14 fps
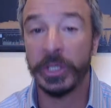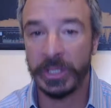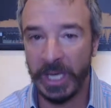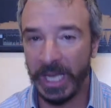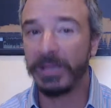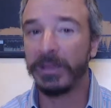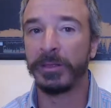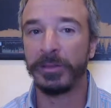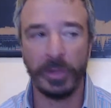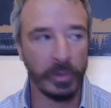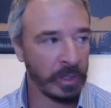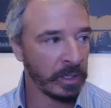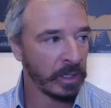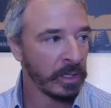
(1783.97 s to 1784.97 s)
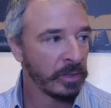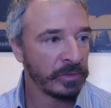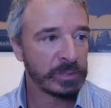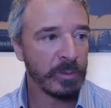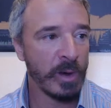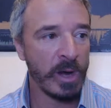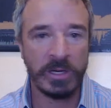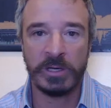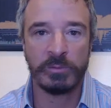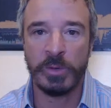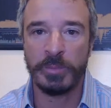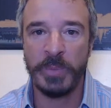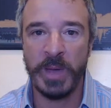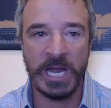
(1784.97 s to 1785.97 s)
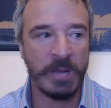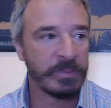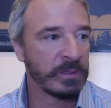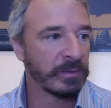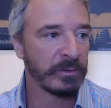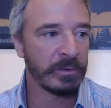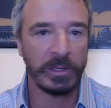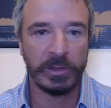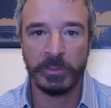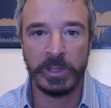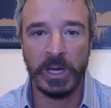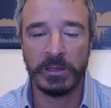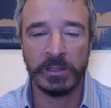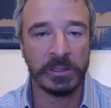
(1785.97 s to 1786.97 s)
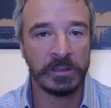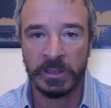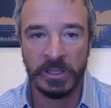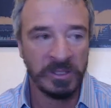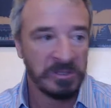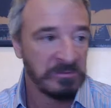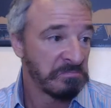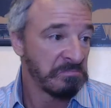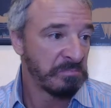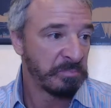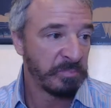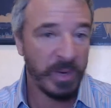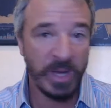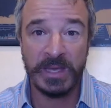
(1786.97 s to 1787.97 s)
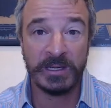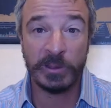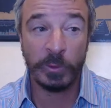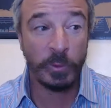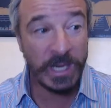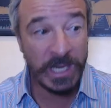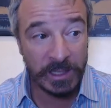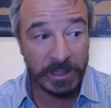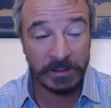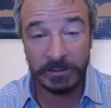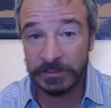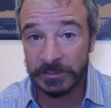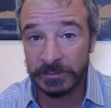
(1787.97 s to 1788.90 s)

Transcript: in theory, this market could rip back up to 3,300 by the end of the week.